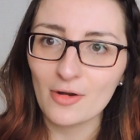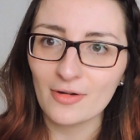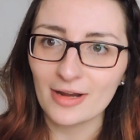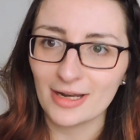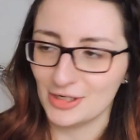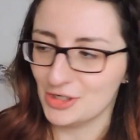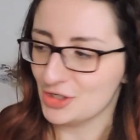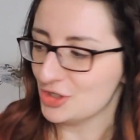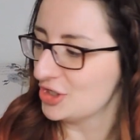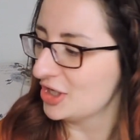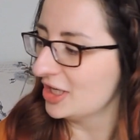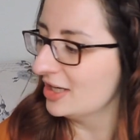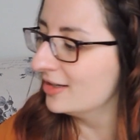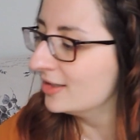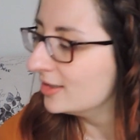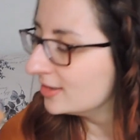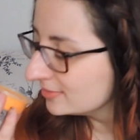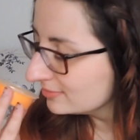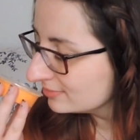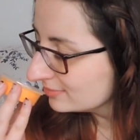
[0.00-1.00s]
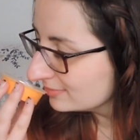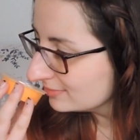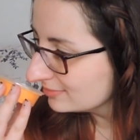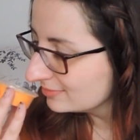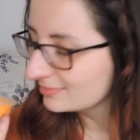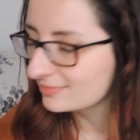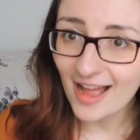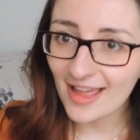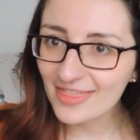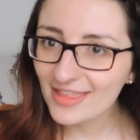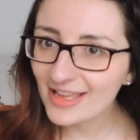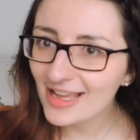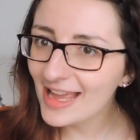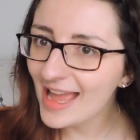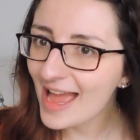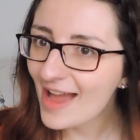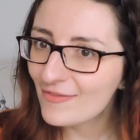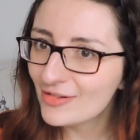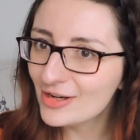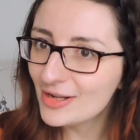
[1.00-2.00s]
orange? I think
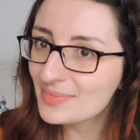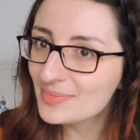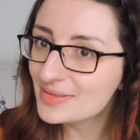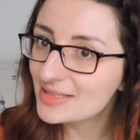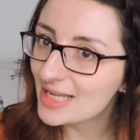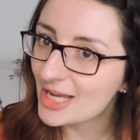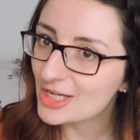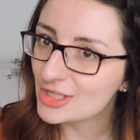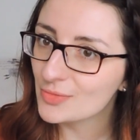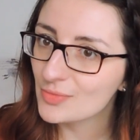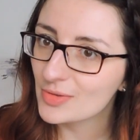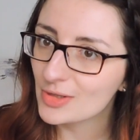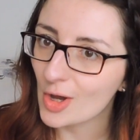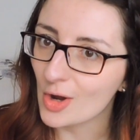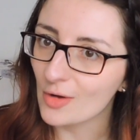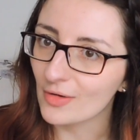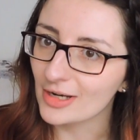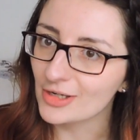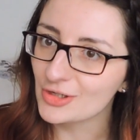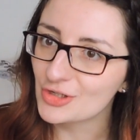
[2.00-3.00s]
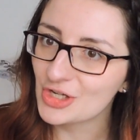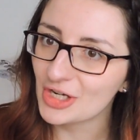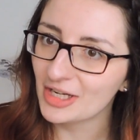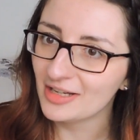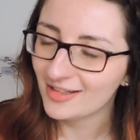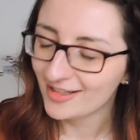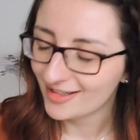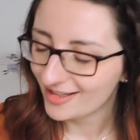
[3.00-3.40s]
I have an obsession with orange.